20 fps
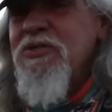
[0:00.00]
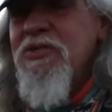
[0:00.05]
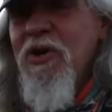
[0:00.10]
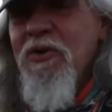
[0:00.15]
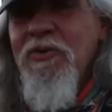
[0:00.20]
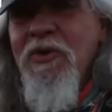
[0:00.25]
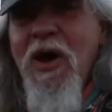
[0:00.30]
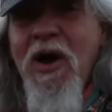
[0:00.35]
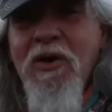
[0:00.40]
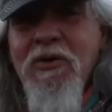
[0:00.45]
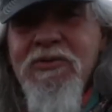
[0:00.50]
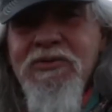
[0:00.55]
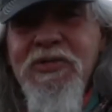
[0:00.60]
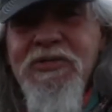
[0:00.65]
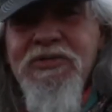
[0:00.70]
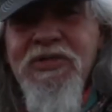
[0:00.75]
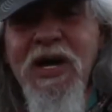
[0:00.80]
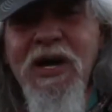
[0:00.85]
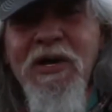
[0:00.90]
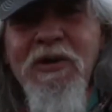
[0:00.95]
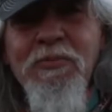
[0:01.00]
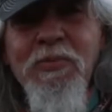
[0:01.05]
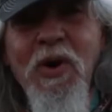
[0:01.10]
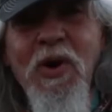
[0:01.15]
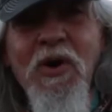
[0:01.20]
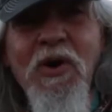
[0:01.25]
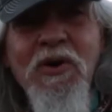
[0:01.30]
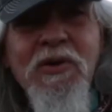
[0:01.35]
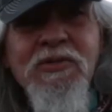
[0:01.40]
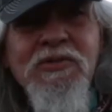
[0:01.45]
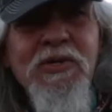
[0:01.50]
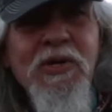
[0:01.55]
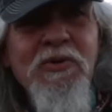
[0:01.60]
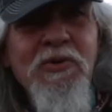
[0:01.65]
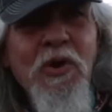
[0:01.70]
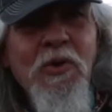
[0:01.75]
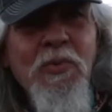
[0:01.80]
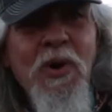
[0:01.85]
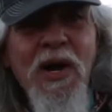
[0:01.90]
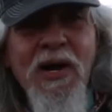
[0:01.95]
on dogs inside the park, so
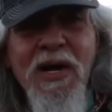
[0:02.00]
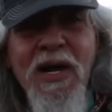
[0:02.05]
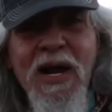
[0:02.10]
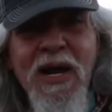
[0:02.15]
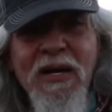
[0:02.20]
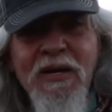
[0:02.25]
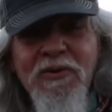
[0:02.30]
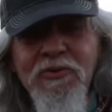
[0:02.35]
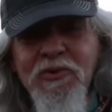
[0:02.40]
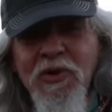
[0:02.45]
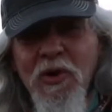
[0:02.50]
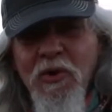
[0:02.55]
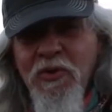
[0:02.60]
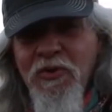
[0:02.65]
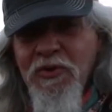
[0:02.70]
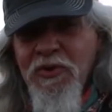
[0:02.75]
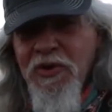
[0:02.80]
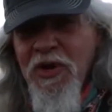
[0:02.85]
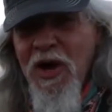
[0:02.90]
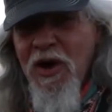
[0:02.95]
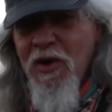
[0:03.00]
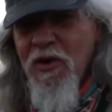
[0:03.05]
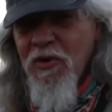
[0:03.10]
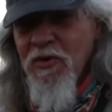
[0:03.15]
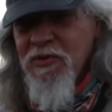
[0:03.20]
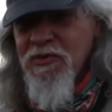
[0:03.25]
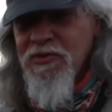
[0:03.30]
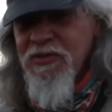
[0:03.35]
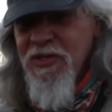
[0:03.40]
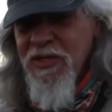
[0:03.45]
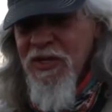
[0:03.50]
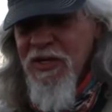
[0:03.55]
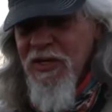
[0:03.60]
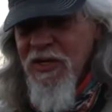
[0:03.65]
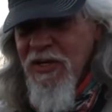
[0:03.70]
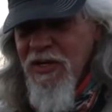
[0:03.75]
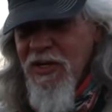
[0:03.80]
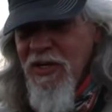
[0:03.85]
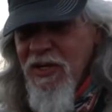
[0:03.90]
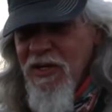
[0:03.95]
nobody had control of their dogs.
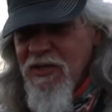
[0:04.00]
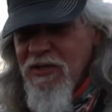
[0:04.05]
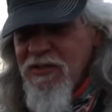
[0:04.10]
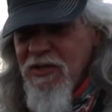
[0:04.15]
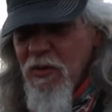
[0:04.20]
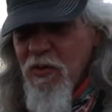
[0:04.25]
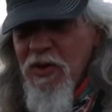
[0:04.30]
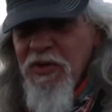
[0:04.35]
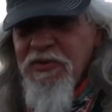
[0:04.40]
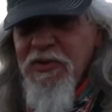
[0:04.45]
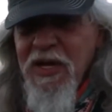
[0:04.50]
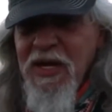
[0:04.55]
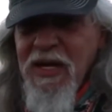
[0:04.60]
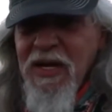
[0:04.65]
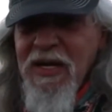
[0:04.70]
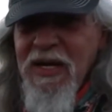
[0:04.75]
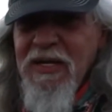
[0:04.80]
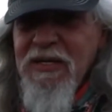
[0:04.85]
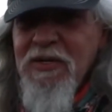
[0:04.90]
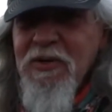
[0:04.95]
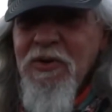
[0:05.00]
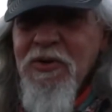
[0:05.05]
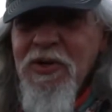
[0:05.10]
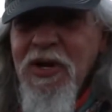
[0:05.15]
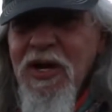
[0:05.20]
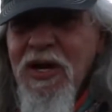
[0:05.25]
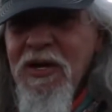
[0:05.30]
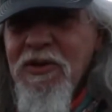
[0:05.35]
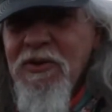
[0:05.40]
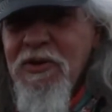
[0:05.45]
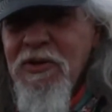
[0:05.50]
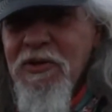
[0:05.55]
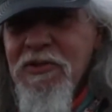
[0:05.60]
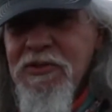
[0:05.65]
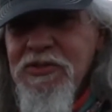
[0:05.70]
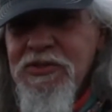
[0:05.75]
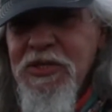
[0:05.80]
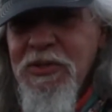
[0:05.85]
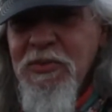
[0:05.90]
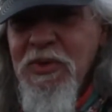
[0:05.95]
So one thing led to another,
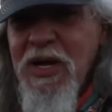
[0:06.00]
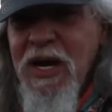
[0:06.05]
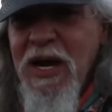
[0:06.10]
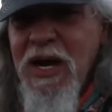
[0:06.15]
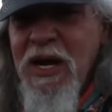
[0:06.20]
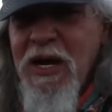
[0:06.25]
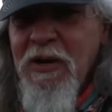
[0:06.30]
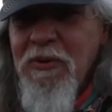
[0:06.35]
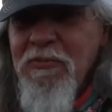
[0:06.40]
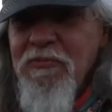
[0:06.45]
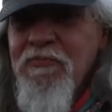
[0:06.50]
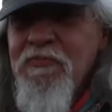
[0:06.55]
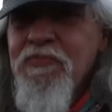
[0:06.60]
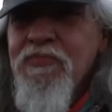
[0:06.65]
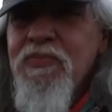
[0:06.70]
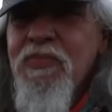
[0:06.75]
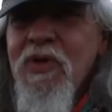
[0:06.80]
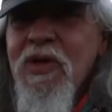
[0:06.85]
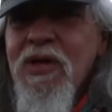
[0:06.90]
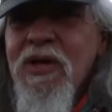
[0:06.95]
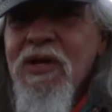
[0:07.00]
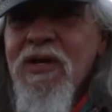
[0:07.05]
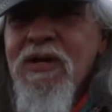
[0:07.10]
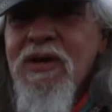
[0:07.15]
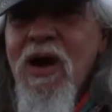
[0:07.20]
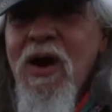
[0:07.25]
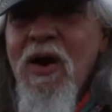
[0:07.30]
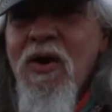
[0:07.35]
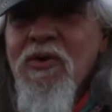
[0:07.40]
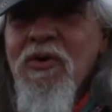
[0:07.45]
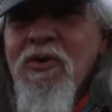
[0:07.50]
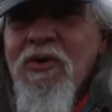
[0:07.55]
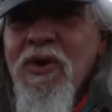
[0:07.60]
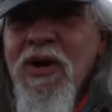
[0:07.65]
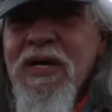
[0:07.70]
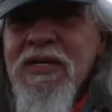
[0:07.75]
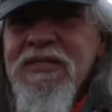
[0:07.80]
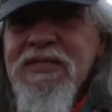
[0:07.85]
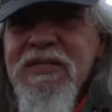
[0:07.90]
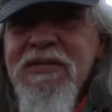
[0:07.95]
and she became dog
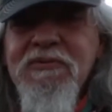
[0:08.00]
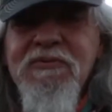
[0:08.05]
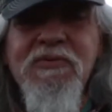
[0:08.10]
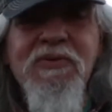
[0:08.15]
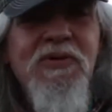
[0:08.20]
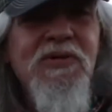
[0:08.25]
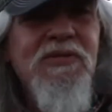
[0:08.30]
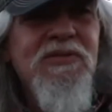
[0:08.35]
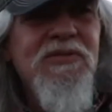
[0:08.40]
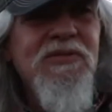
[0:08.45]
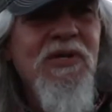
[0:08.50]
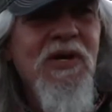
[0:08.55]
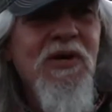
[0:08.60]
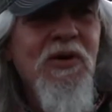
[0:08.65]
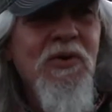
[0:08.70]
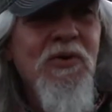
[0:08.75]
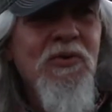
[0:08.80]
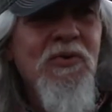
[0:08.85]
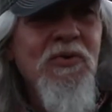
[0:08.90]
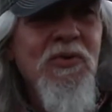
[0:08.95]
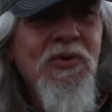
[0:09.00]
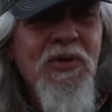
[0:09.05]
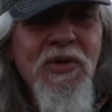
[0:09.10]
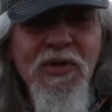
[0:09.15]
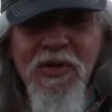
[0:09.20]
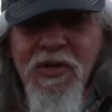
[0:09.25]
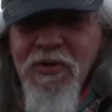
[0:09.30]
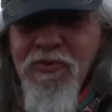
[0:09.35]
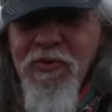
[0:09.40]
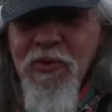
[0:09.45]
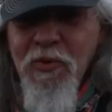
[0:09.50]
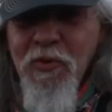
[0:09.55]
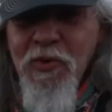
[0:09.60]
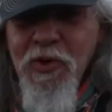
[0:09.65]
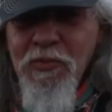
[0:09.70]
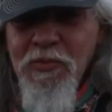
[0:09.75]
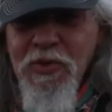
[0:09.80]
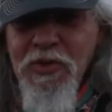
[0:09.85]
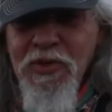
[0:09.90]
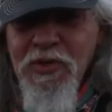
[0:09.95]
aggressive. So rule
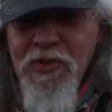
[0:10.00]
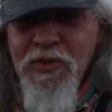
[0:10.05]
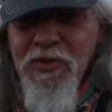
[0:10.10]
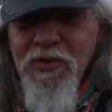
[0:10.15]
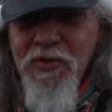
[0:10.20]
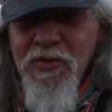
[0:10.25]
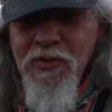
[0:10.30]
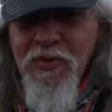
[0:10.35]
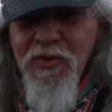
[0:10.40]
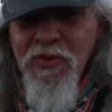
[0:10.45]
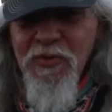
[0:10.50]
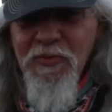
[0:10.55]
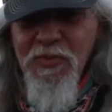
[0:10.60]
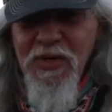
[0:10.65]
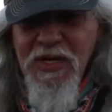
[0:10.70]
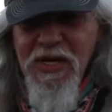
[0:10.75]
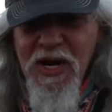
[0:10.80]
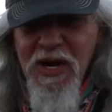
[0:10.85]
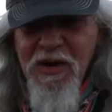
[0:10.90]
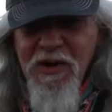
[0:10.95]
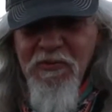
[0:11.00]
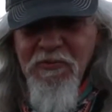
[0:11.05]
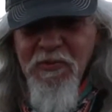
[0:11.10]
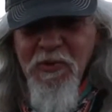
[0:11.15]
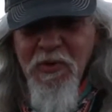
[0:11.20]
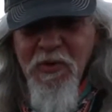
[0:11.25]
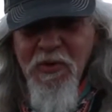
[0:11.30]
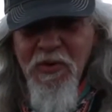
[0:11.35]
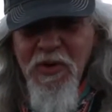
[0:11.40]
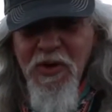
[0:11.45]
number 2, be careful